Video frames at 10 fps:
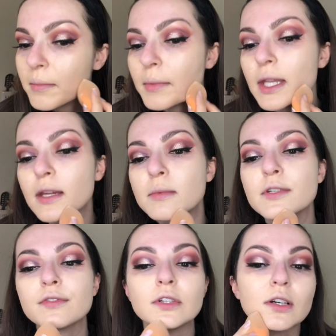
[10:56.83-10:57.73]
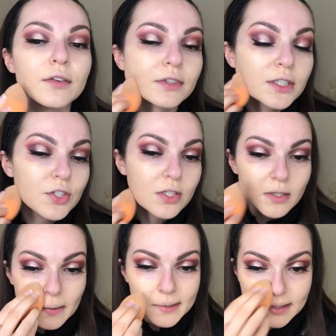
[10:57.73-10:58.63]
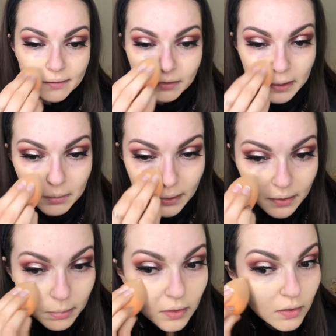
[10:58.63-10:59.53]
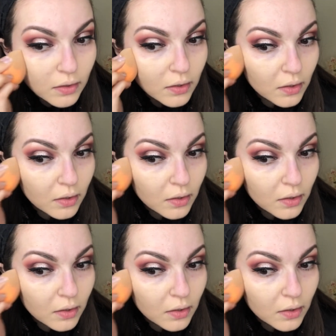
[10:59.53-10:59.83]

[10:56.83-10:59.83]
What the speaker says: medium to full coverage. Definitely buildable.